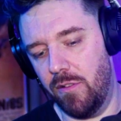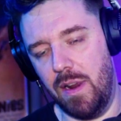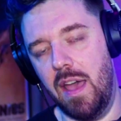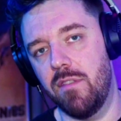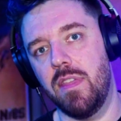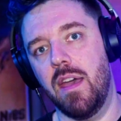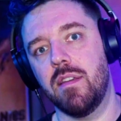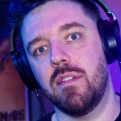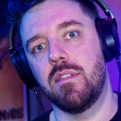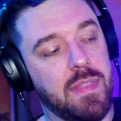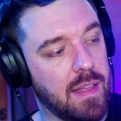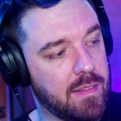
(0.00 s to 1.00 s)
don't have
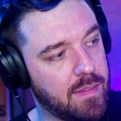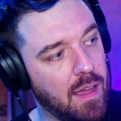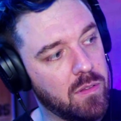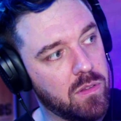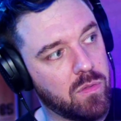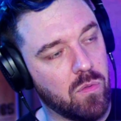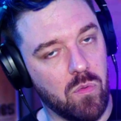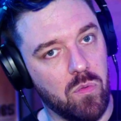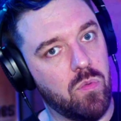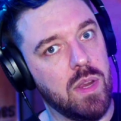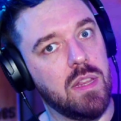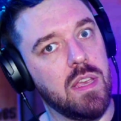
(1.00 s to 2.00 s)
that, but that sounds
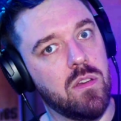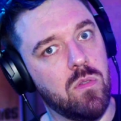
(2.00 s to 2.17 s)
really